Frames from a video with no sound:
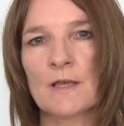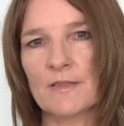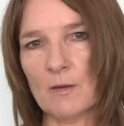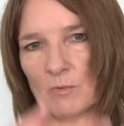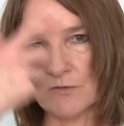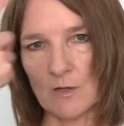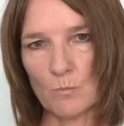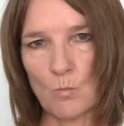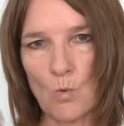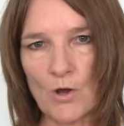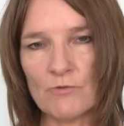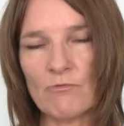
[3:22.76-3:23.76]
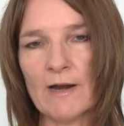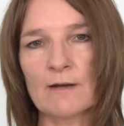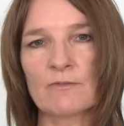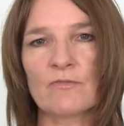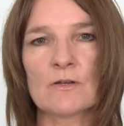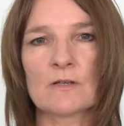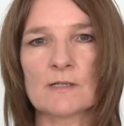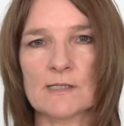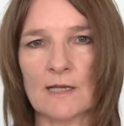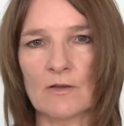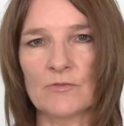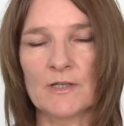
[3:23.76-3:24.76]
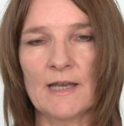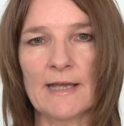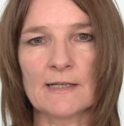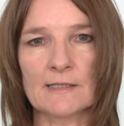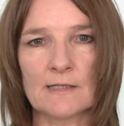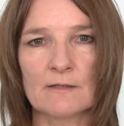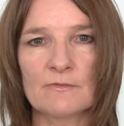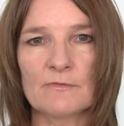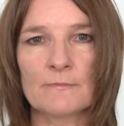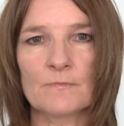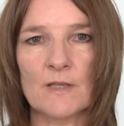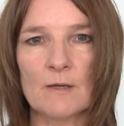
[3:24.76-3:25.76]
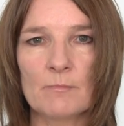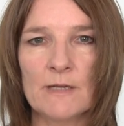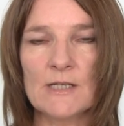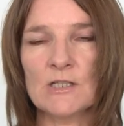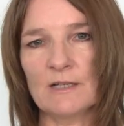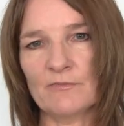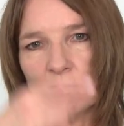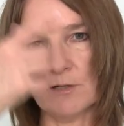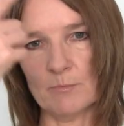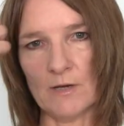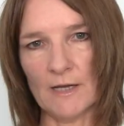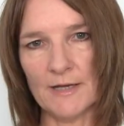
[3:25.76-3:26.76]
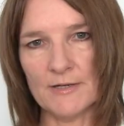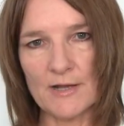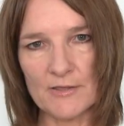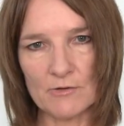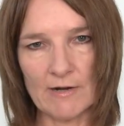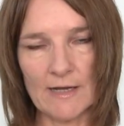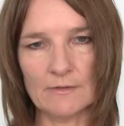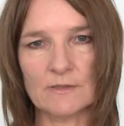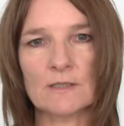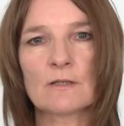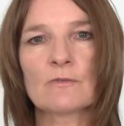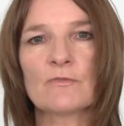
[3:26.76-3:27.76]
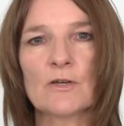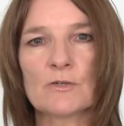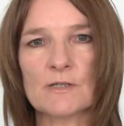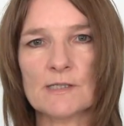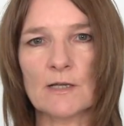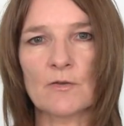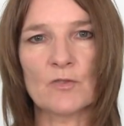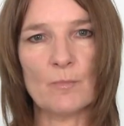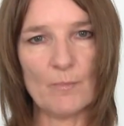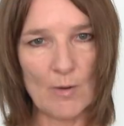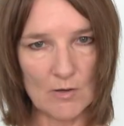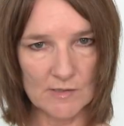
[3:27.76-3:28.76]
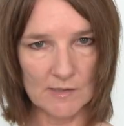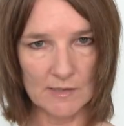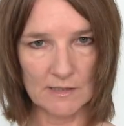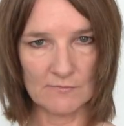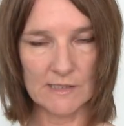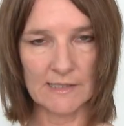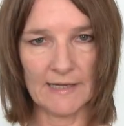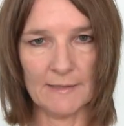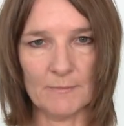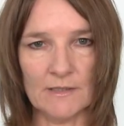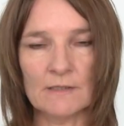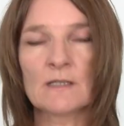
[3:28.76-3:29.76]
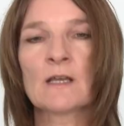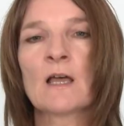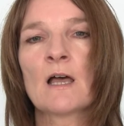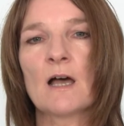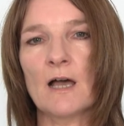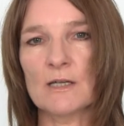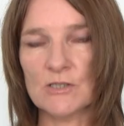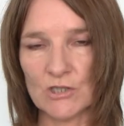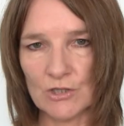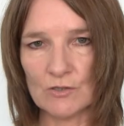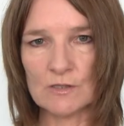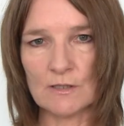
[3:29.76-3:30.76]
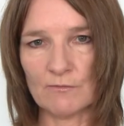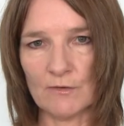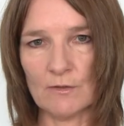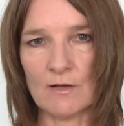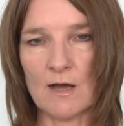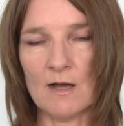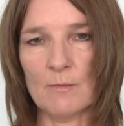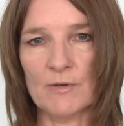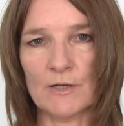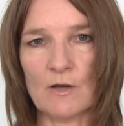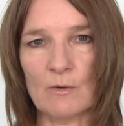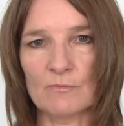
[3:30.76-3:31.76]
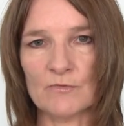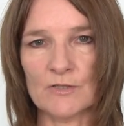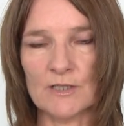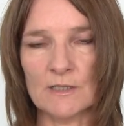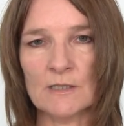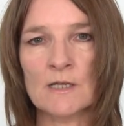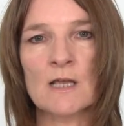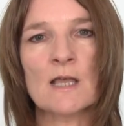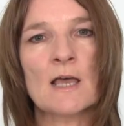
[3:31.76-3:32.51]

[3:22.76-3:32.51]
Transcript: Then we've done one round focusing on the negative, immediately followed by another round focusing on the positive statement. I choose to feel calm and confident.